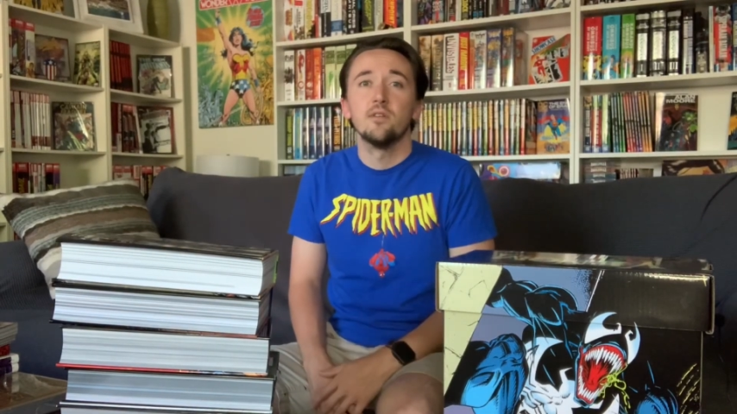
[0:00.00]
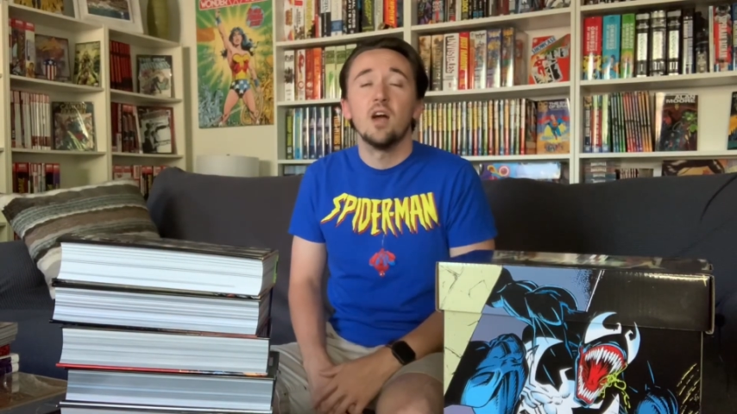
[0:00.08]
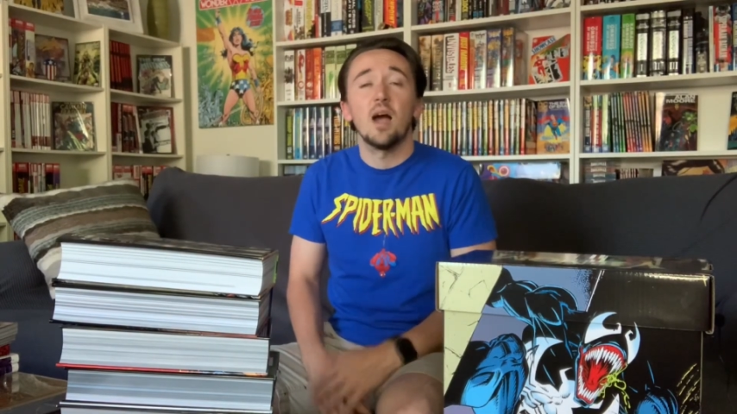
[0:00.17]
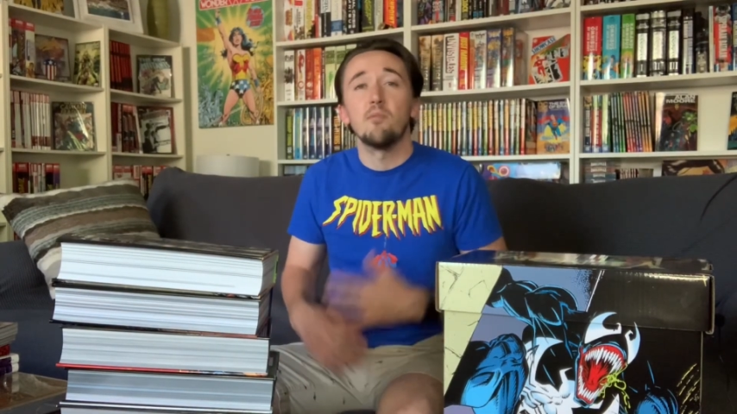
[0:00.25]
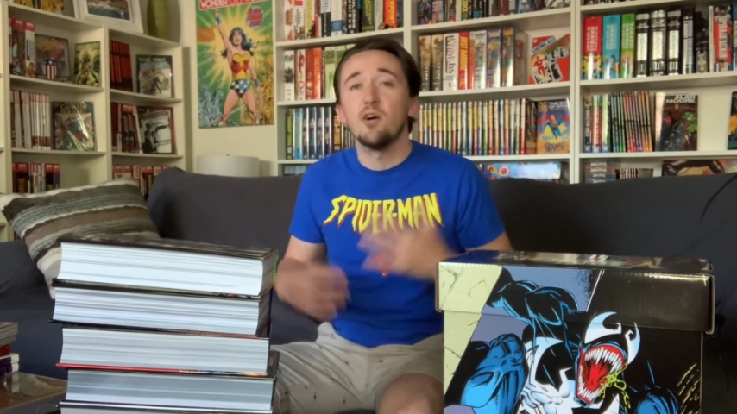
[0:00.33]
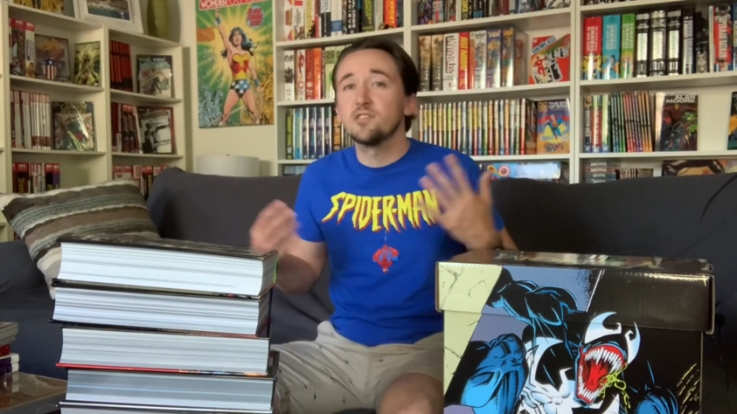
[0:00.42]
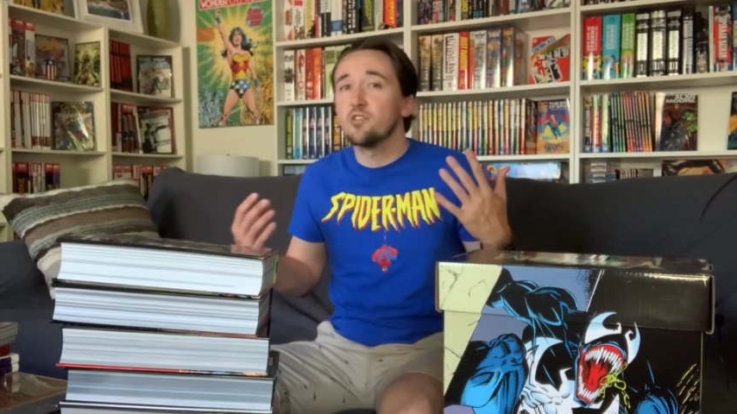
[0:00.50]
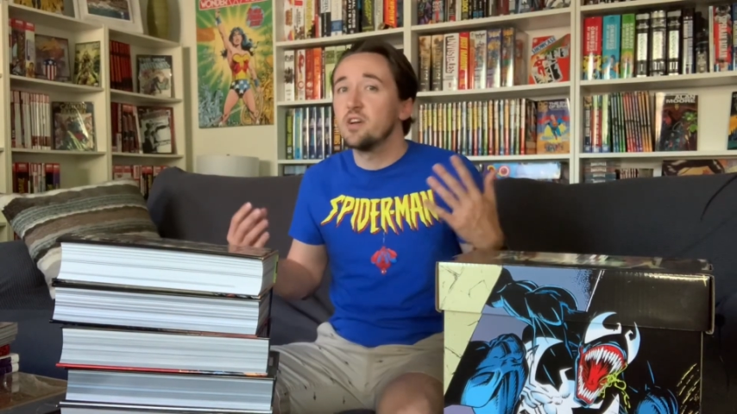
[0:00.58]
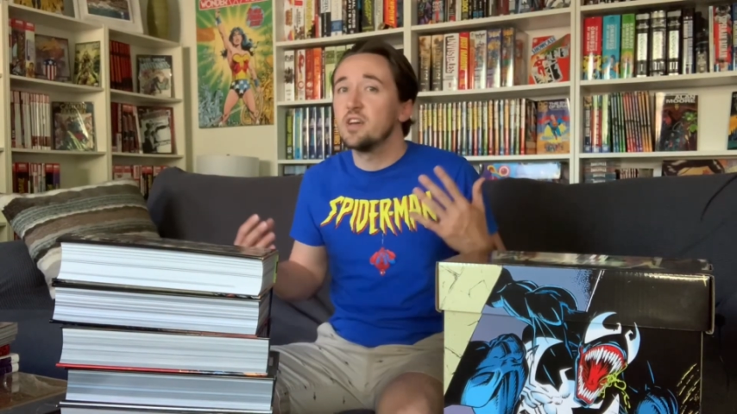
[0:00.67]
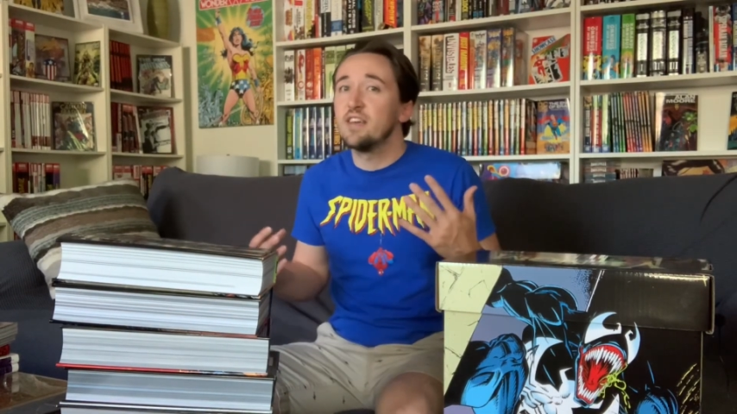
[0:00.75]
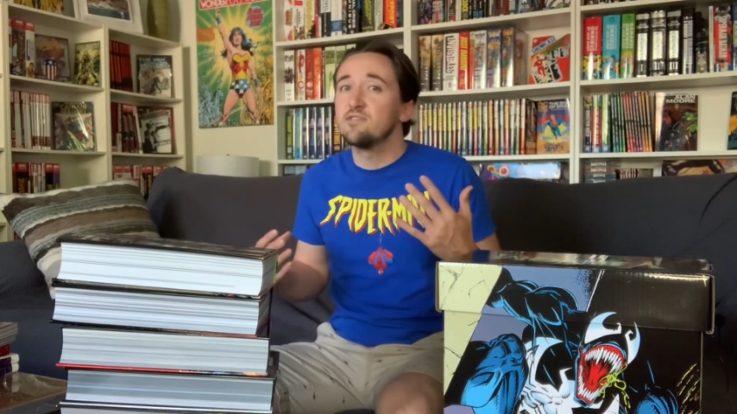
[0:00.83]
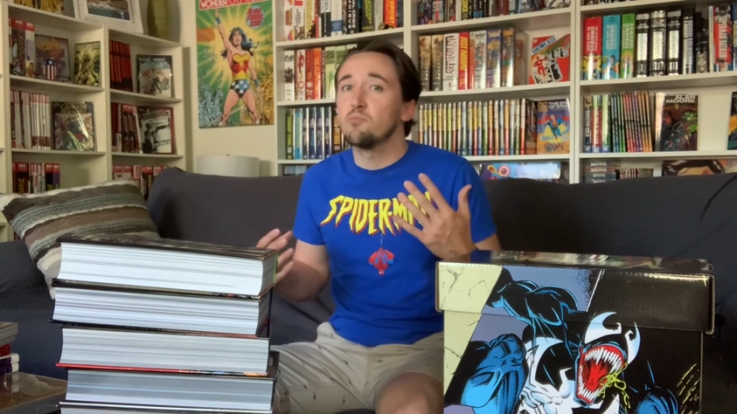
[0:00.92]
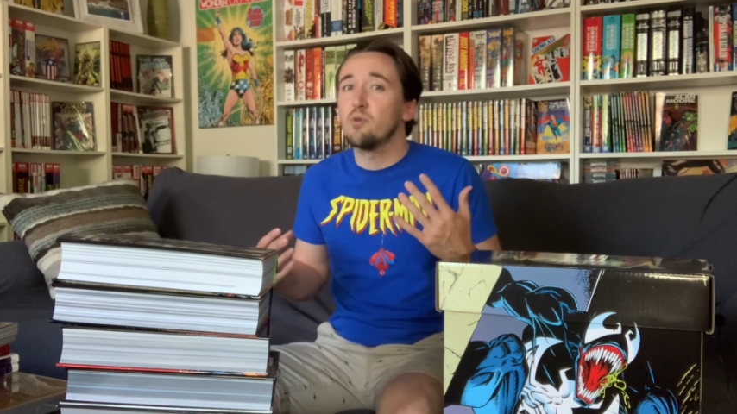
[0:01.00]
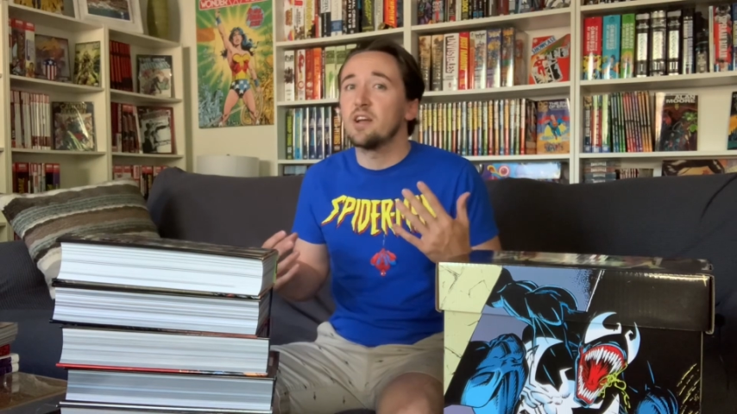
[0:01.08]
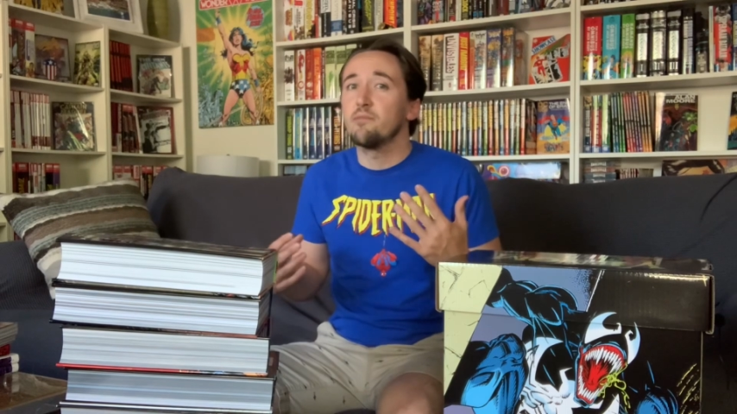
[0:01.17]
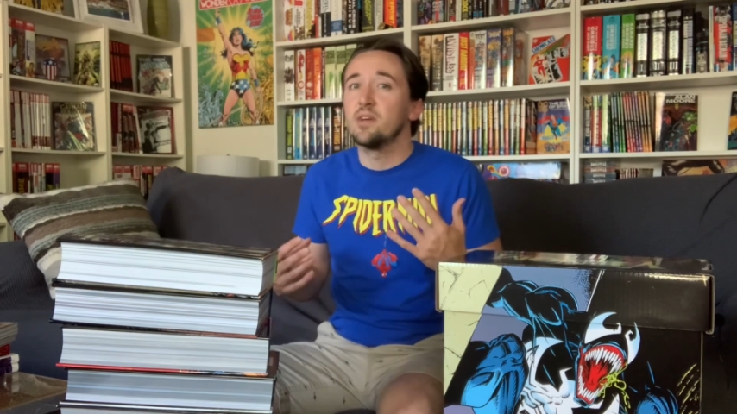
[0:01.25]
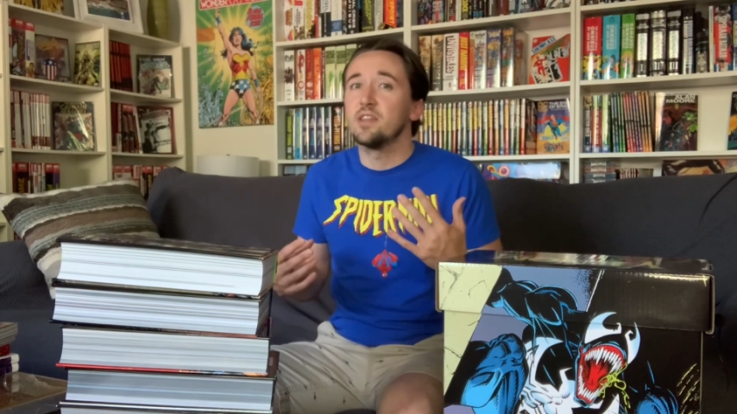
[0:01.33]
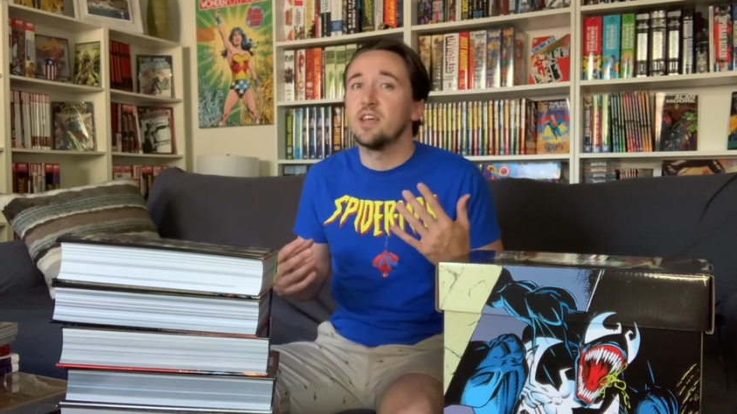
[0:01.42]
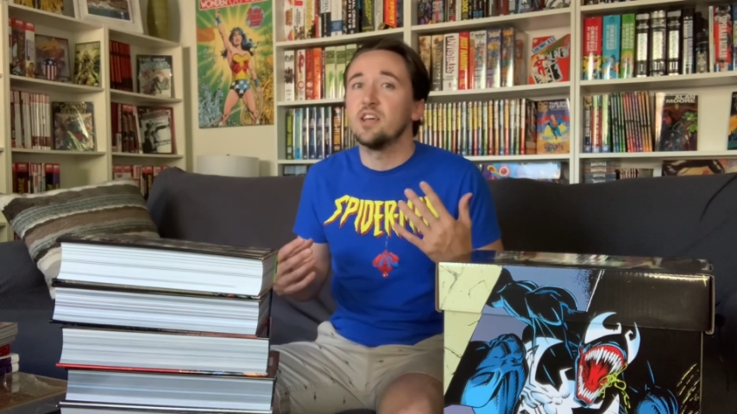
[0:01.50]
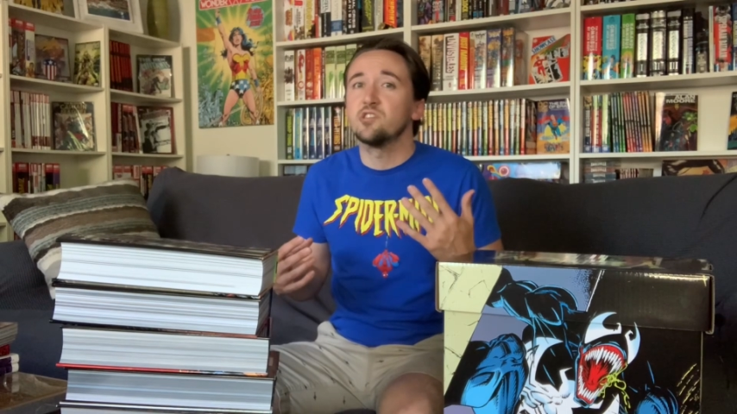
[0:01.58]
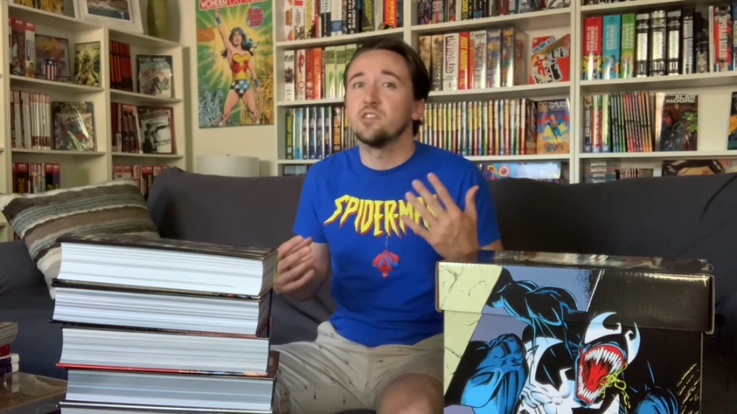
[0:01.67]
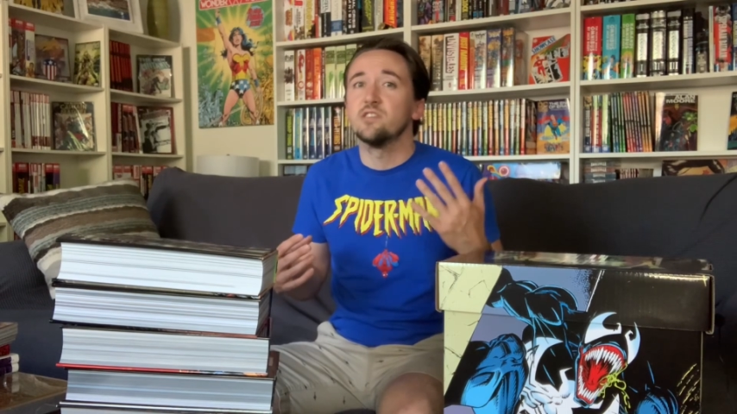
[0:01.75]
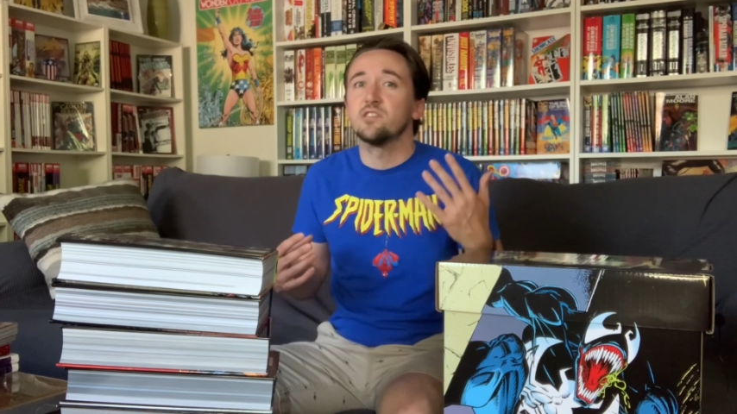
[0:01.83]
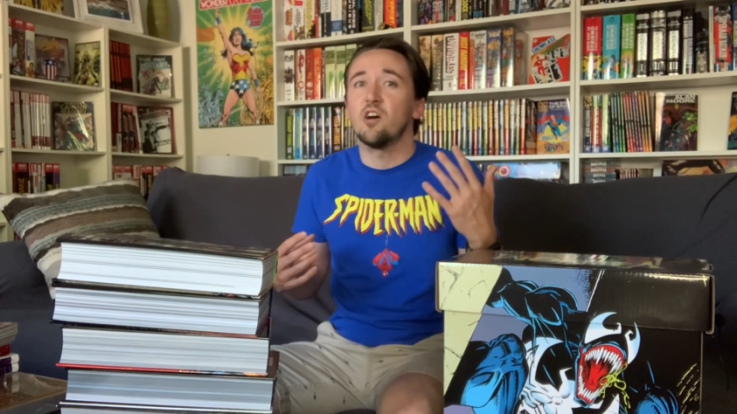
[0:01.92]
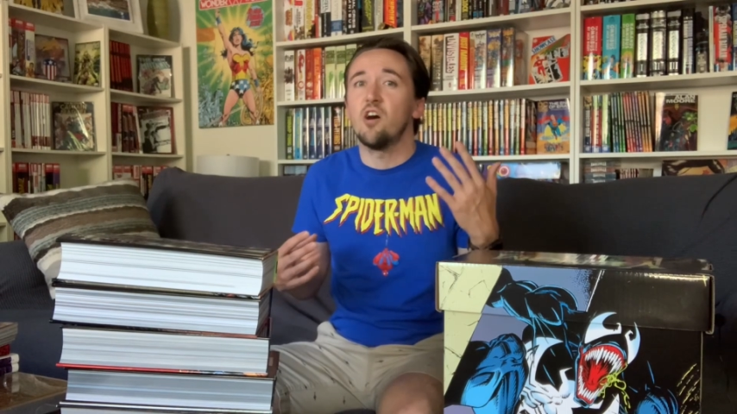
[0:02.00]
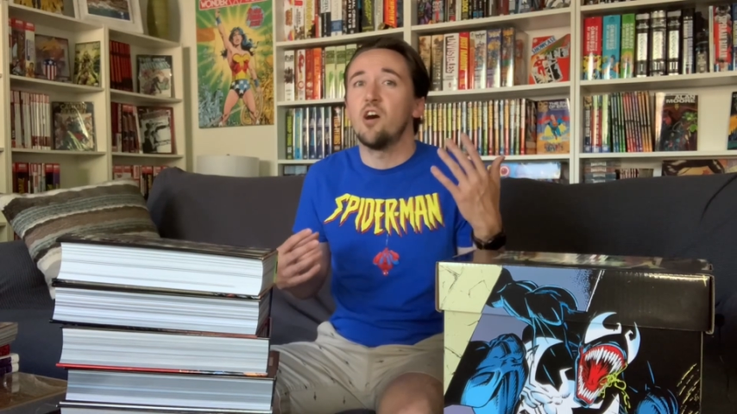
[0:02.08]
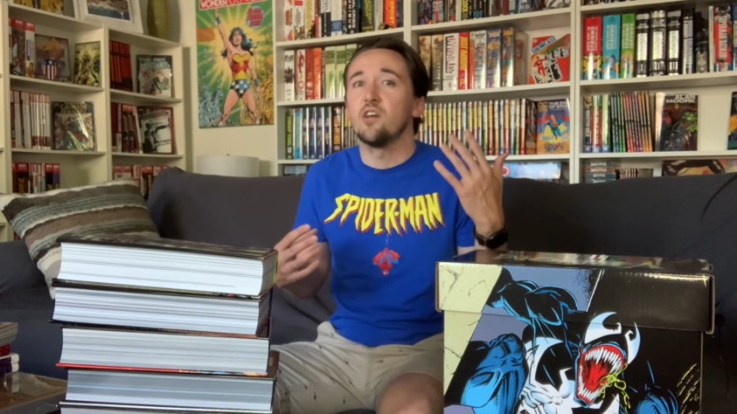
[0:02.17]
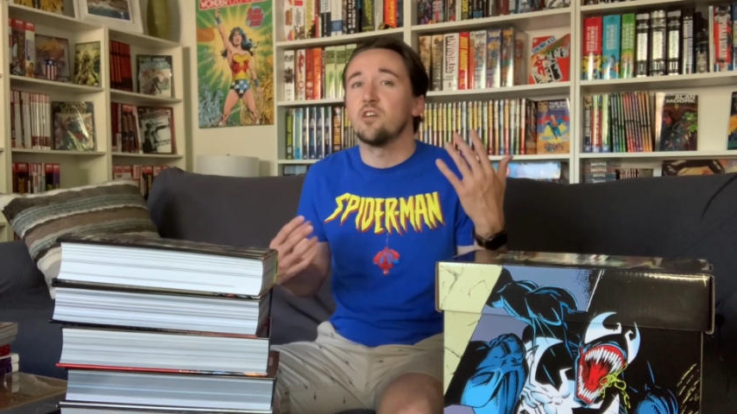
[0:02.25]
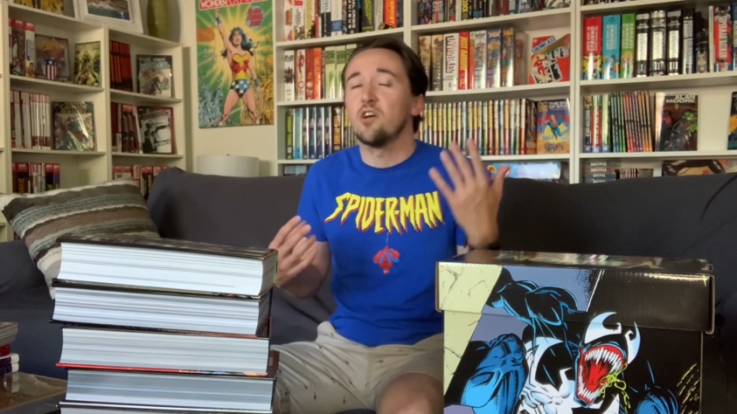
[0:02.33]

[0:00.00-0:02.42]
I'm also going to give some recommendations on